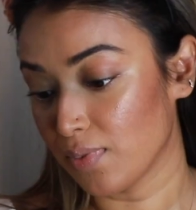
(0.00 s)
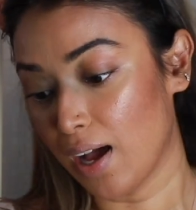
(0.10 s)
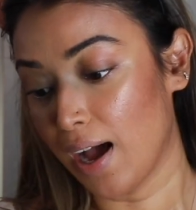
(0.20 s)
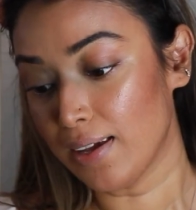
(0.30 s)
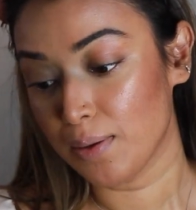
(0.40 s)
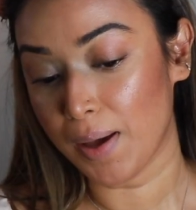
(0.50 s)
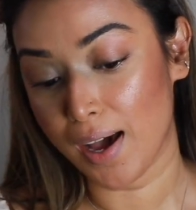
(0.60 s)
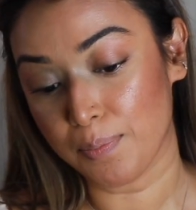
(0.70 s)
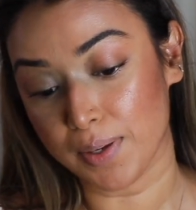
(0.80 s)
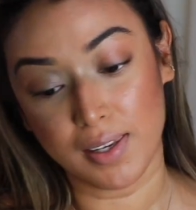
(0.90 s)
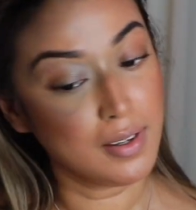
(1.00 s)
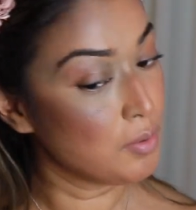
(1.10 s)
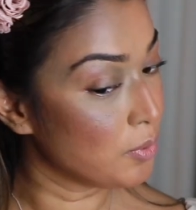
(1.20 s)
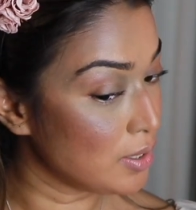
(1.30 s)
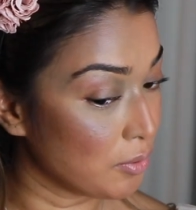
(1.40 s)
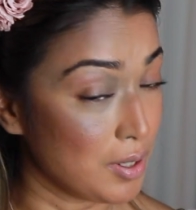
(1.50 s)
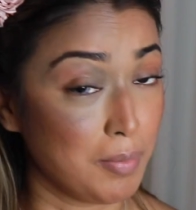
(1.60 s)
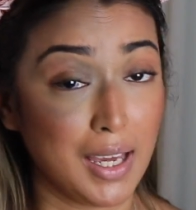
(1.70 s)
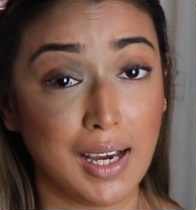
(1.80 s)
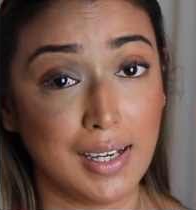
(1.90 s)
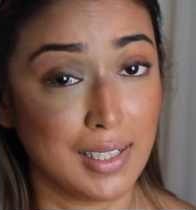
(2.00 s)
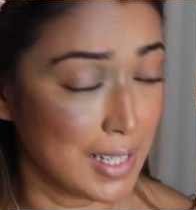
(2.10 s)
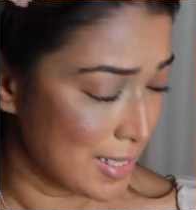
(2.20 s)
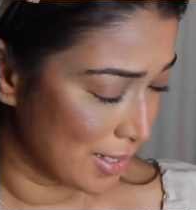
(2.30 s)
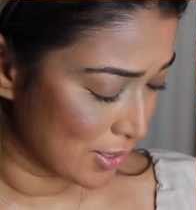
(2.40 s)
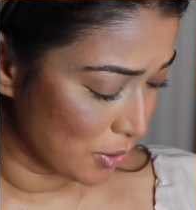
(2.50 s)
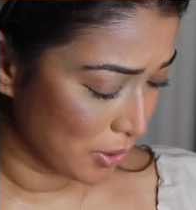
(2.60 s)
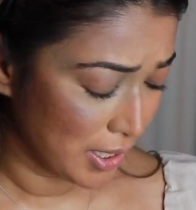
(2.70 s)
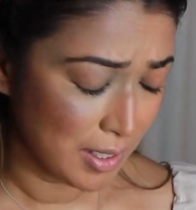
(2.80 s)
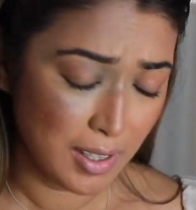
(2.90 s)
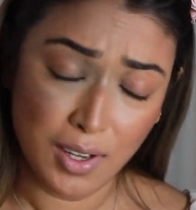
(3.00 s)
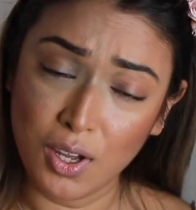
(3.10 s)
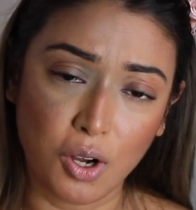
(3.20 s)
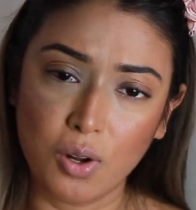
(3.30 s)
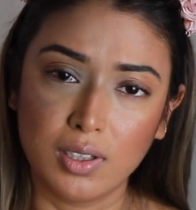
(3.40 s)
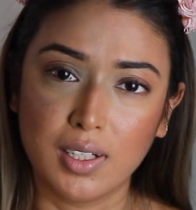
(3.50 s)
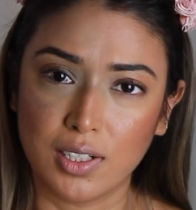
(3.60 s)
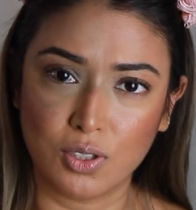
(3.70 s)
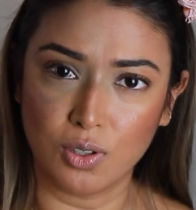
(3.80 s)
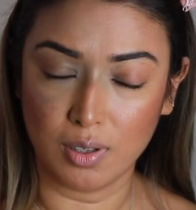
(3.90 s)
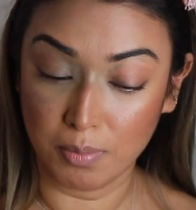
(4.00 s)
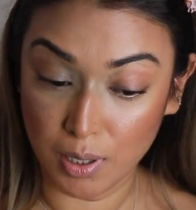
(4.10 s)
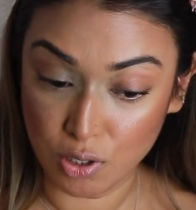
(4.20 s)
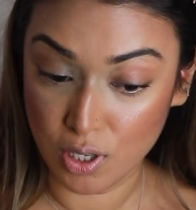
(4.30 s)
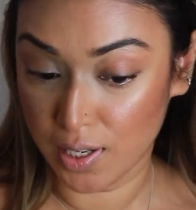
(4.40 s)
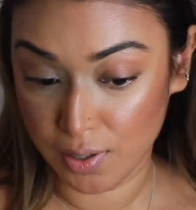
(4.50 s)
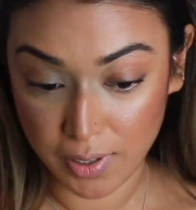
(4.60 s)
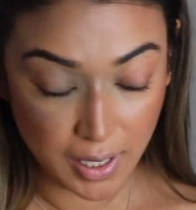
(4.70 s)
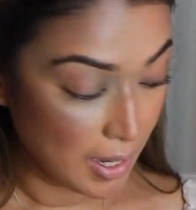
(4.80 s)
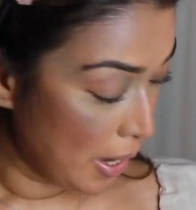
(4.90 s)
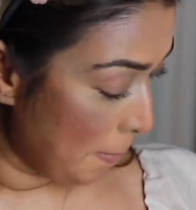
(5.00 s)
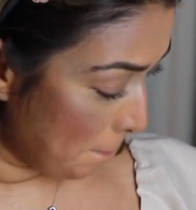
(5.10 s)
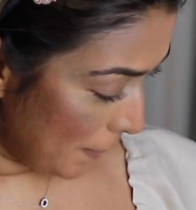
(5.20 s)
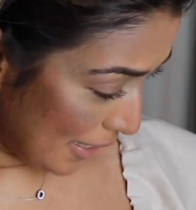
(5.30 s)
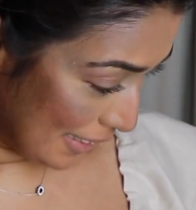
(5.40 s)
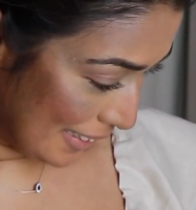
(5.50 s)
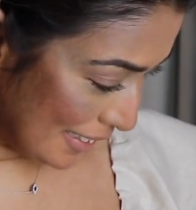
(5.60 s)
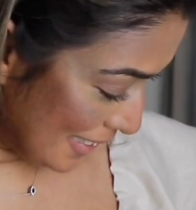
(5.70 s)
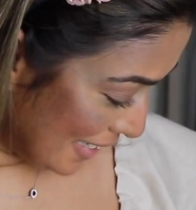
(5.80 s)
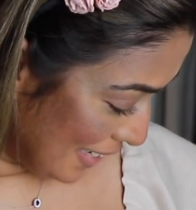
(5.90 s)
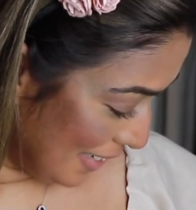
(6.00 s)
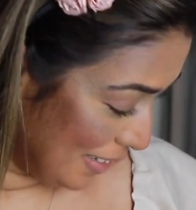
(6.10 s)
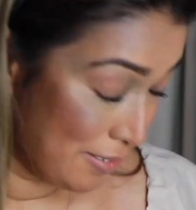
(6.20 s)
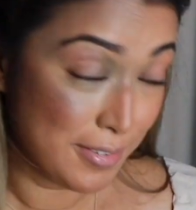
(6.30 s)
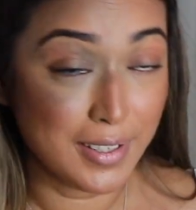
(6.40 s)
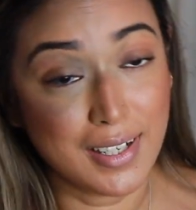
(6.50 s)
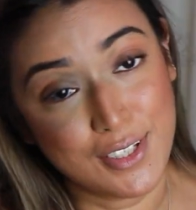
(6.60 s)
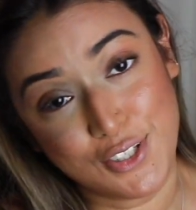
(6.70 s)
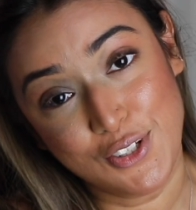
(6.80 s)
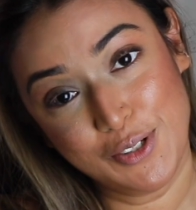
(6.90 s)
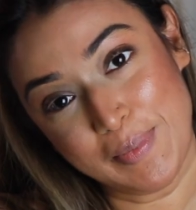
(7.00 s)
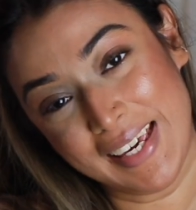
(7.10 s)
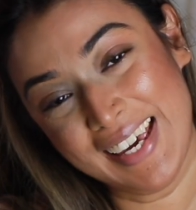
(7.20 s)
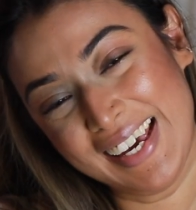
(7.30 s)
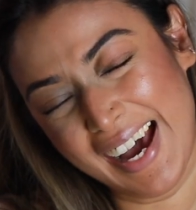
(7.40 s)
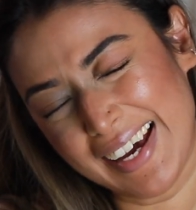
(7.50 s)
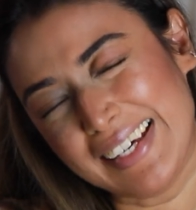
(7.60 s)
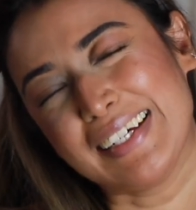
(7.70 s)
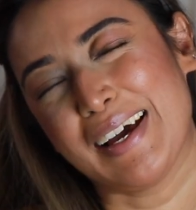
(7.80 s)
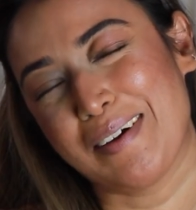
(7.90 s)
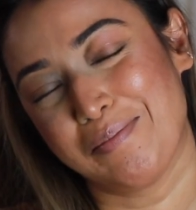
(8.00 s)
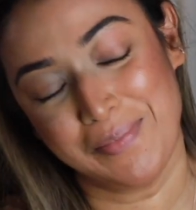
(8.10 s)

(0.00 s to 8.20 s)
I am happy with the way my highlight is looking, not that it's gonna budge anyway, but if you guys know me, I am